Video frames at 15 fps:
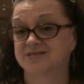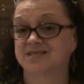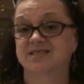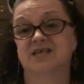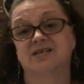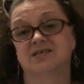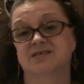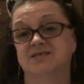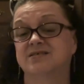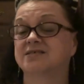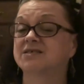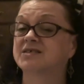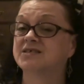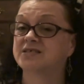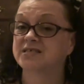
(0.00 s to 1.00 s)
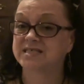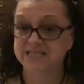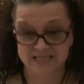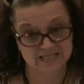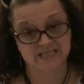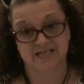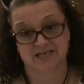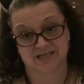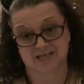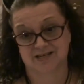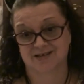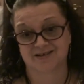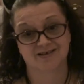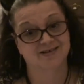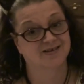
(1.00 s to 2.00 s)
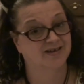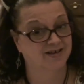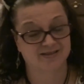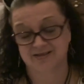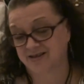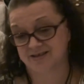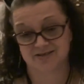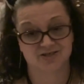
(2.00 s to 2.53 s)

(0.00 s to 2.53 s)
does stick and that